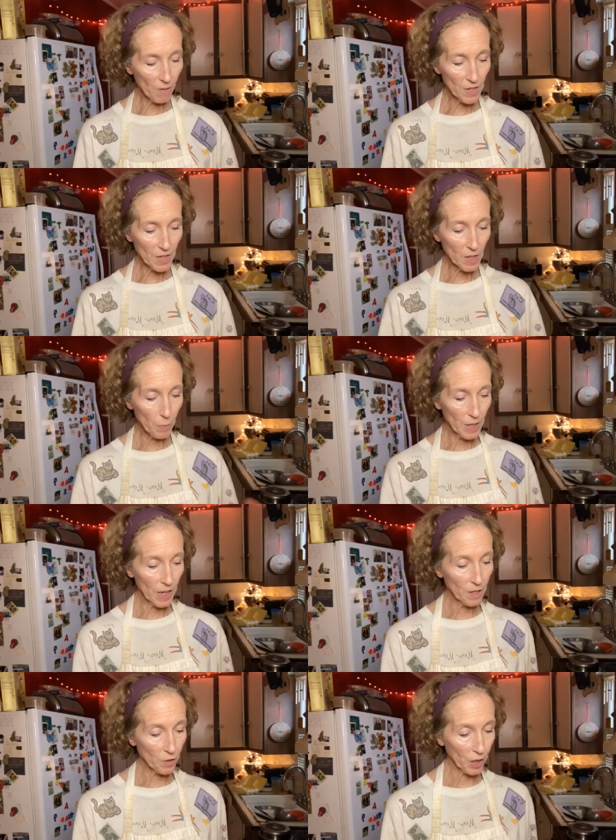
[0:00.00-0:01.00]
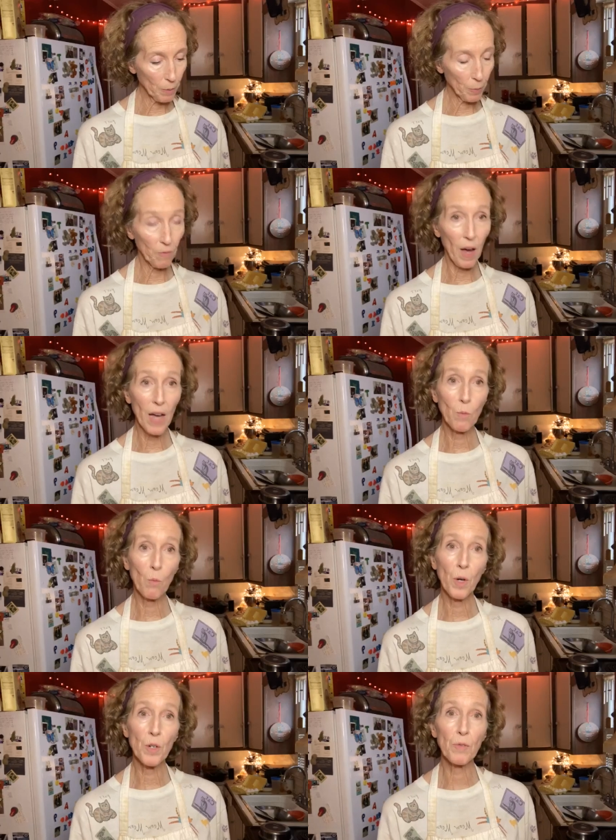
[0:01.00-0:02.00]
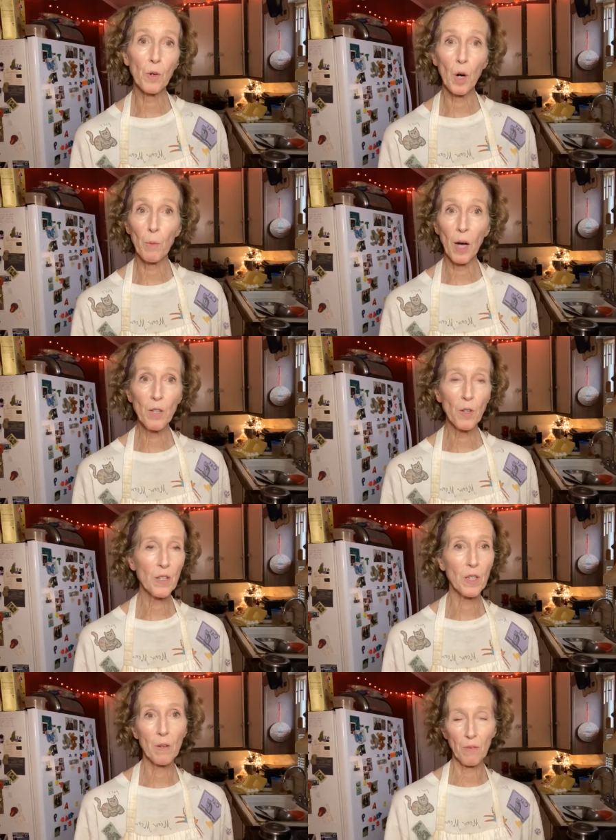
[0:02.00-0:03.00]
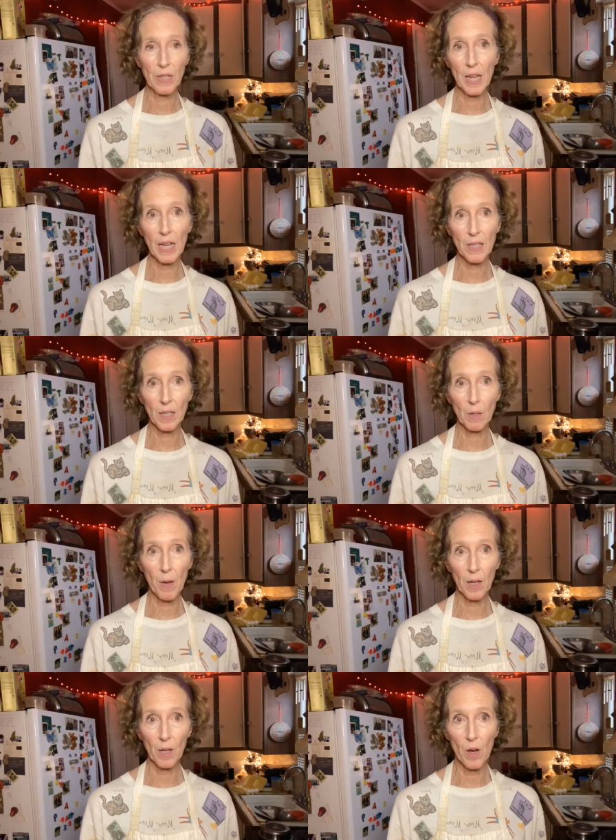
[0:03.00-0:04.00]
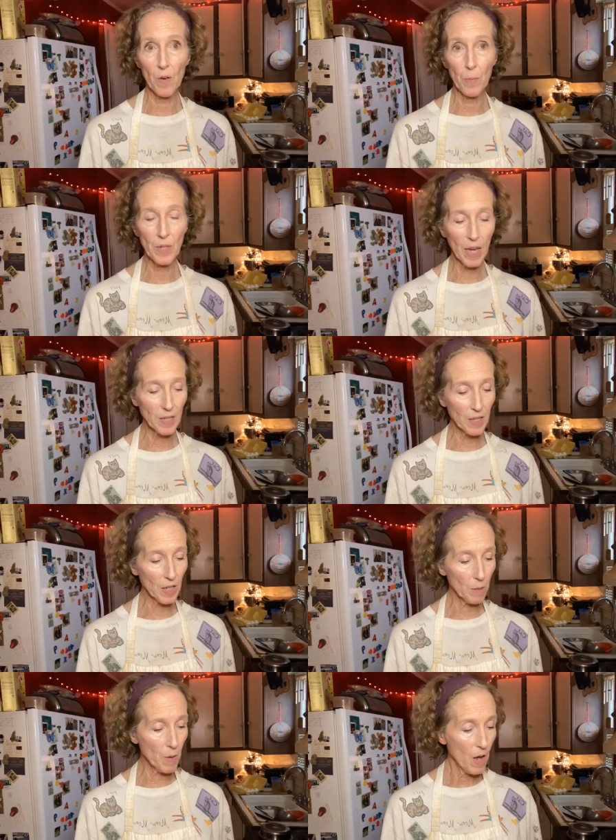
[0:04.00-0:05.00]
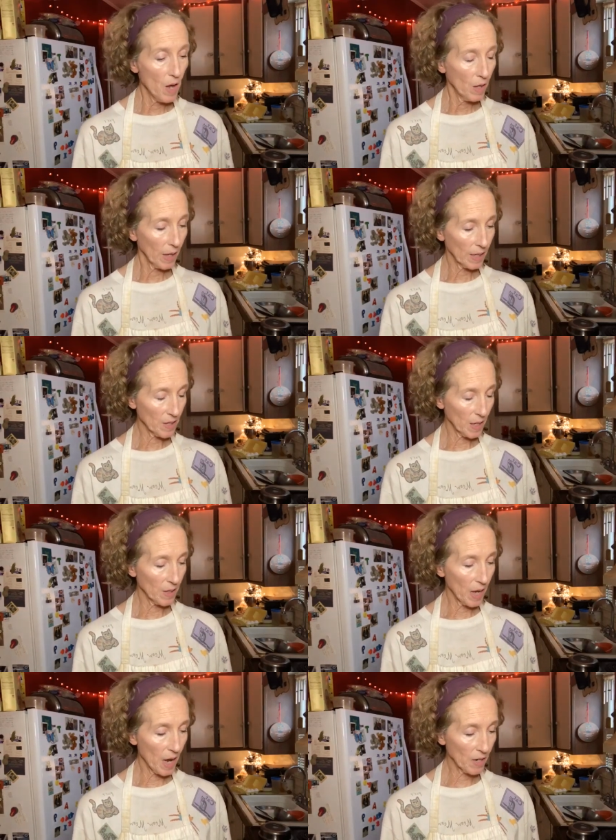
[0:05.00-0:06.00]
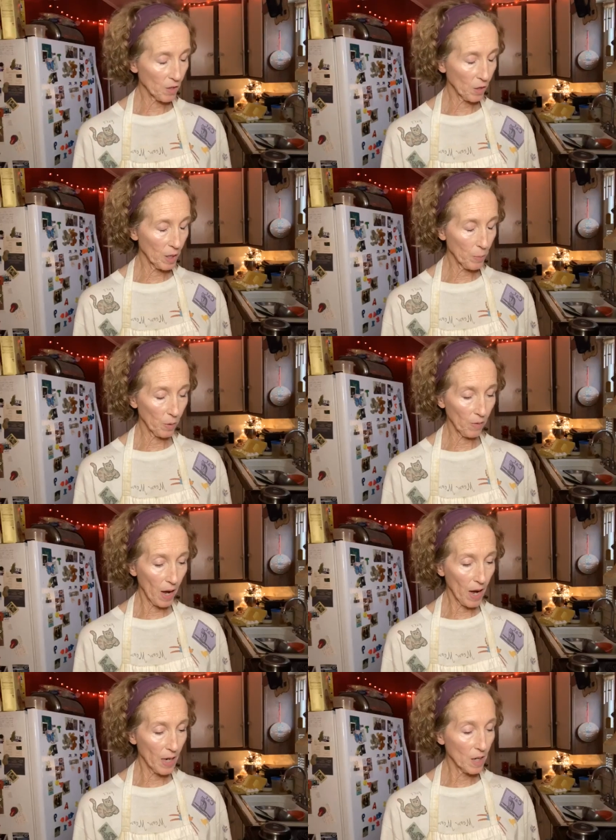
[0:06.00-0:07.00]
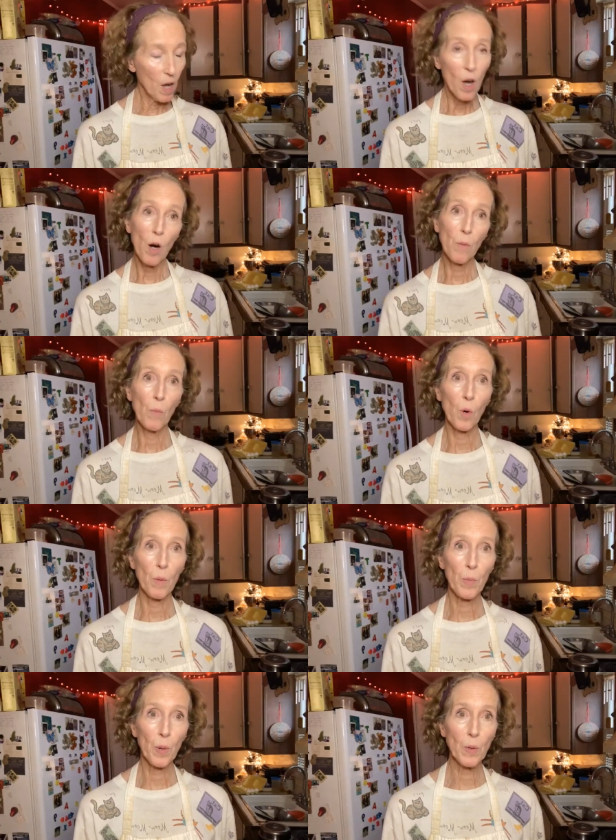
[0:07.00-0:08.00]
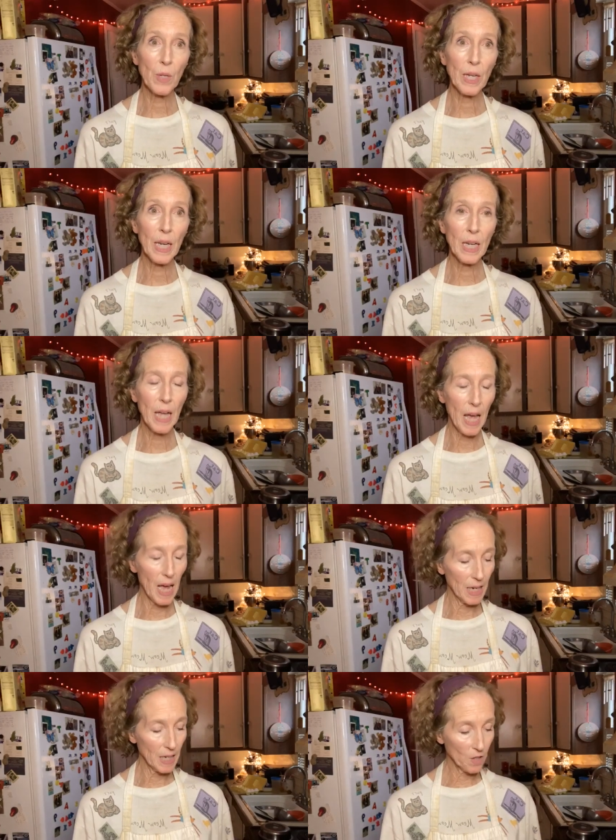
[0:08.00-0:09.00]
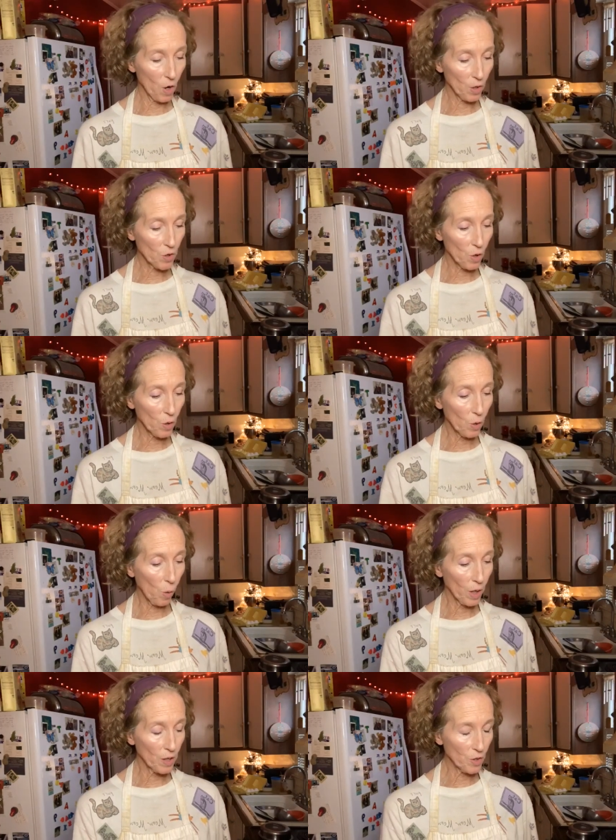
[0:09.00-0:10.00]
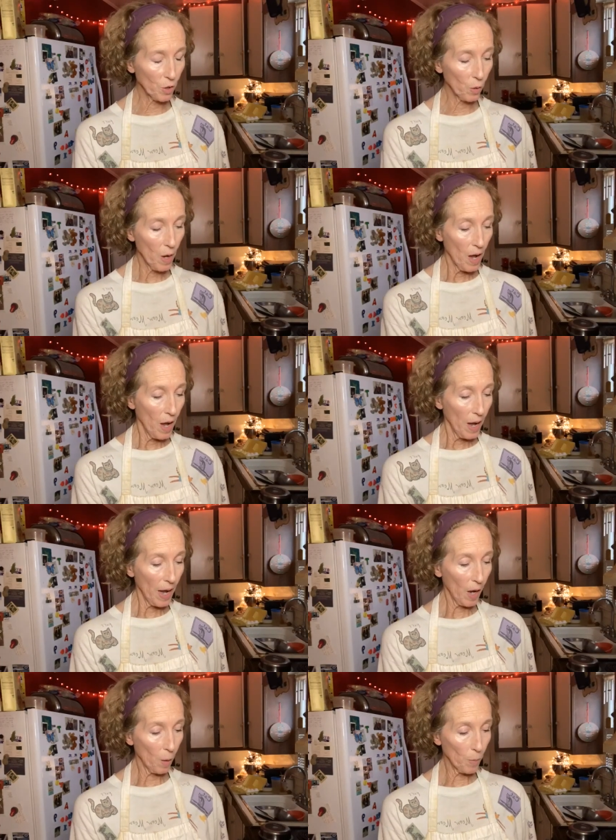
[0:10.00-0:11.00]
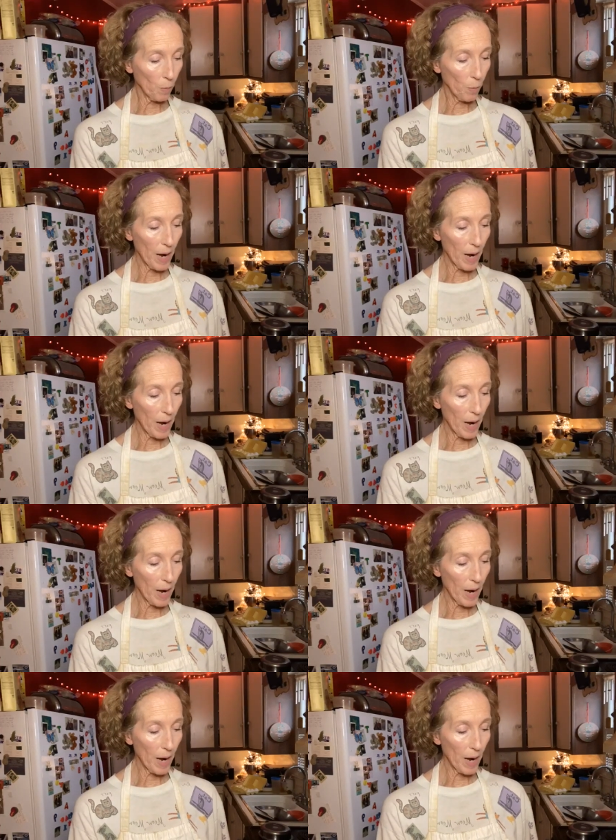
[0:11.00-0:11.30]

Obviously the bananas are going to provide wonderful carbohydrates and a fantastic amount of potassium. Like I said, the eggs are going to provide more protein, and it's also going to help